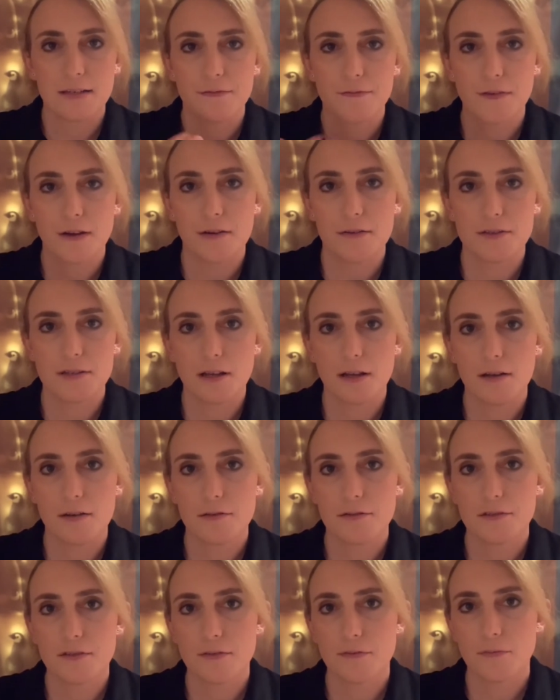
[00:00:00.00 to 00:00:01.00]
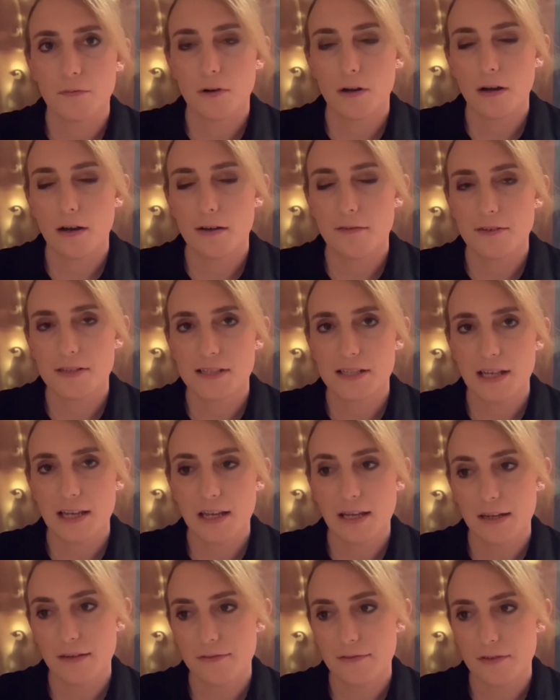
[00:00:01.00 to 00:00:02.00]
photos of what I
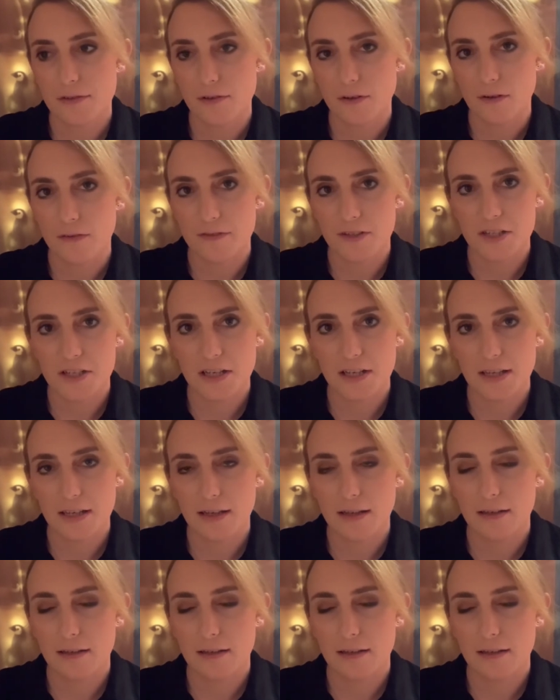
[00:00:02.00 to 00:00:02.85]
received, obviously,